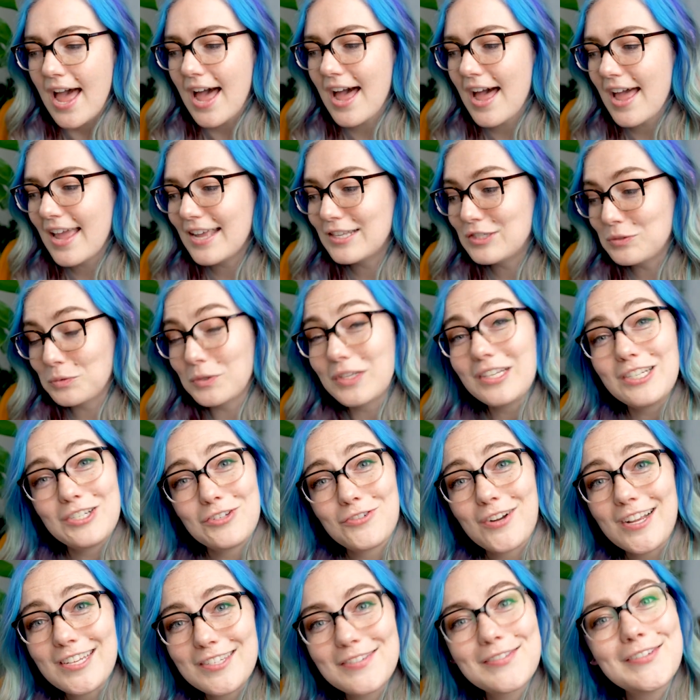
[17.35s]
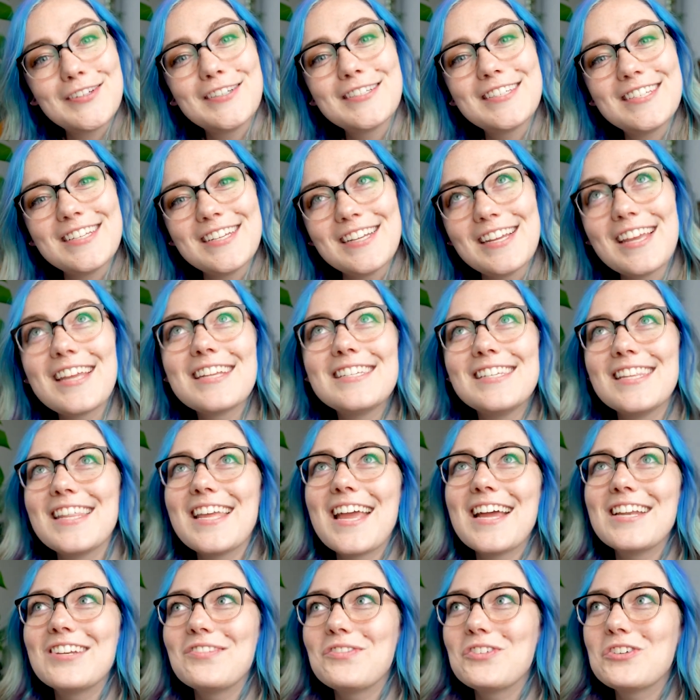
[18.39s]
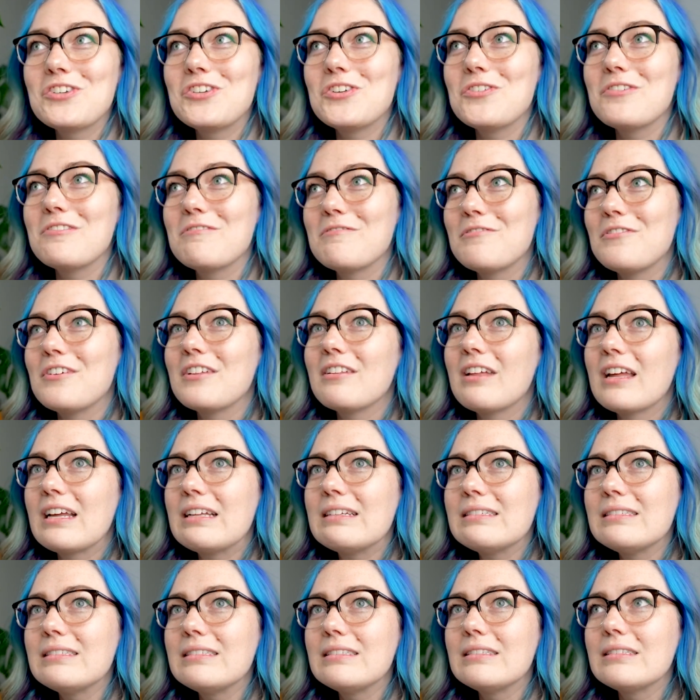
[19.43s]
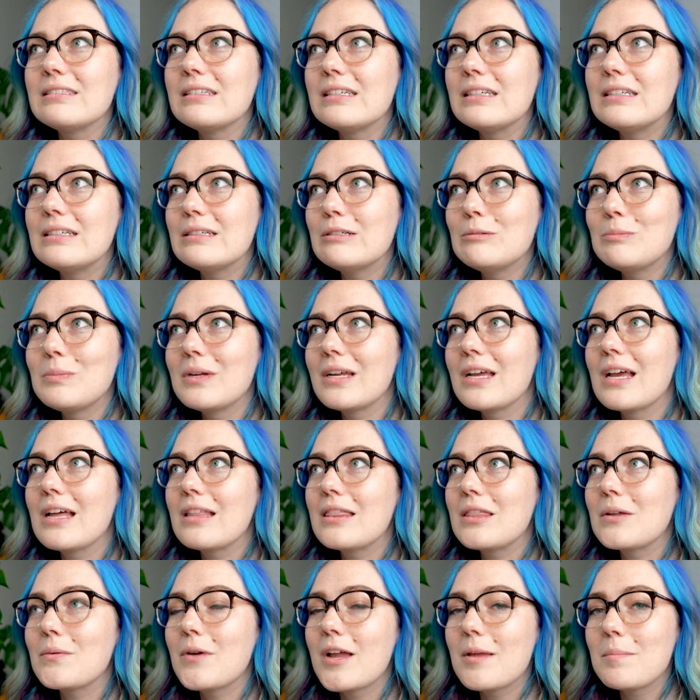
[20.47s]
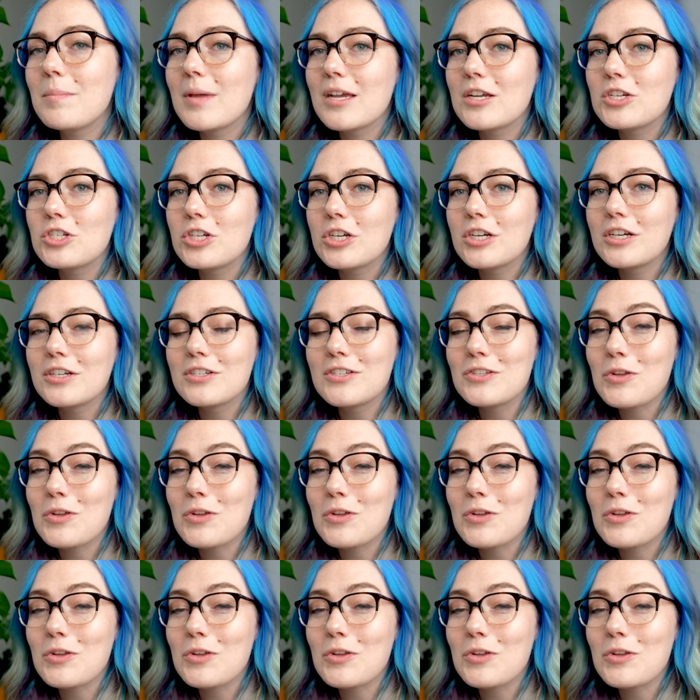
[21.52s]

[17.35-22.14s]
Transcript: It's really stressful to get to the end of your shoot and feel like, oh, I hope I got the right picture.